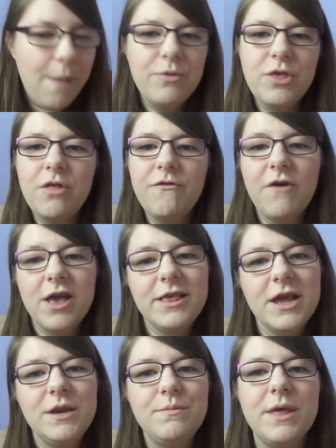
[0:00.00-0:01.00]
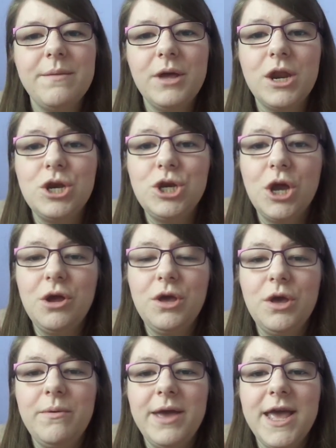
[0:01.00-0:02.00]
So the first items that I'm going to show
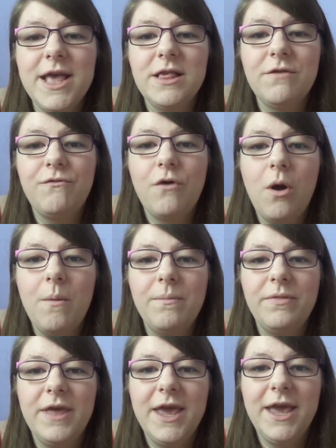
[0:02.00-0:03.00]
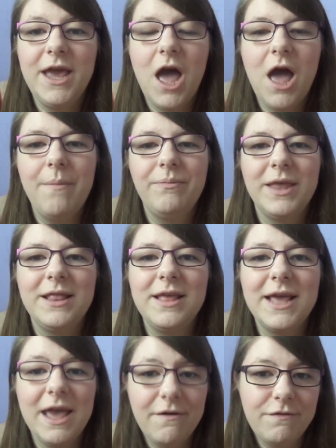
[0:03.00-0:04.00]
you is from the
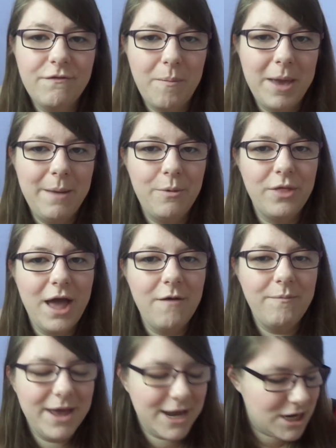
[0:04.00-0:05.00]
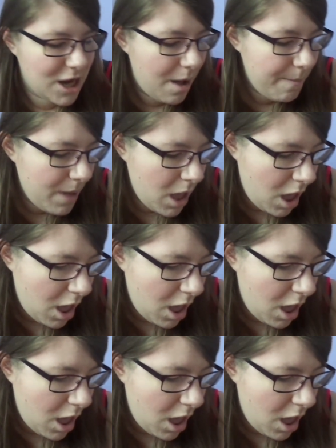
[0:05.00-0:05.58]
gifts for people that I picked up.